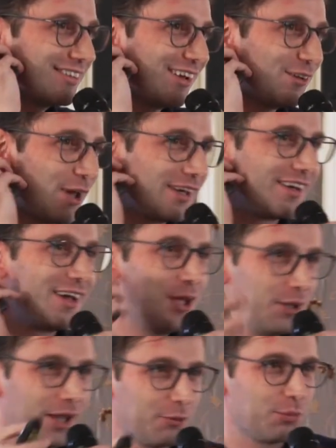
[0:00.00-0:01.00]
are like
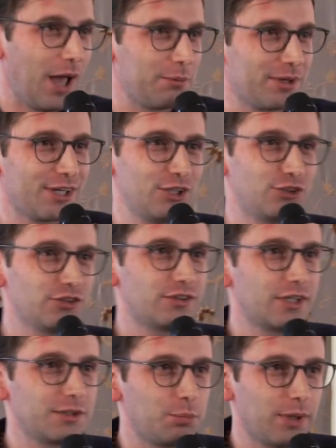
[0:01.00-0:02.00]
applications.
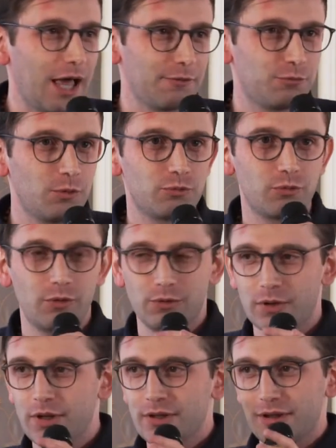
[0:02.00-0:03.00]
There's a platform
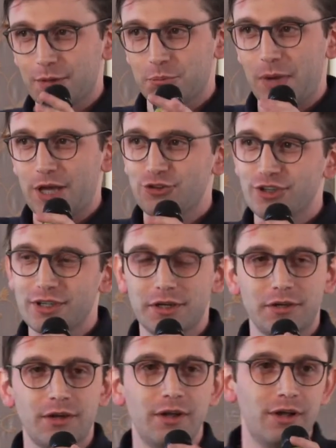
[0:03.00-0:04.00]
for matching
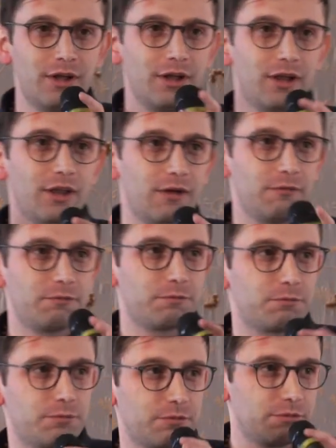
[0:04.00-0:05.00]
and love
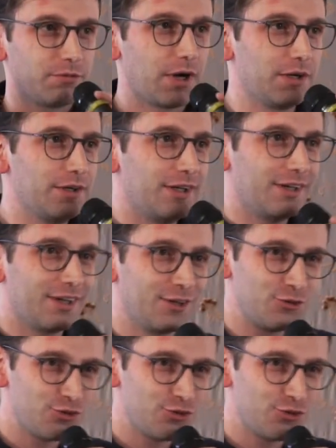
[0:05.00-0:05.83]
finding and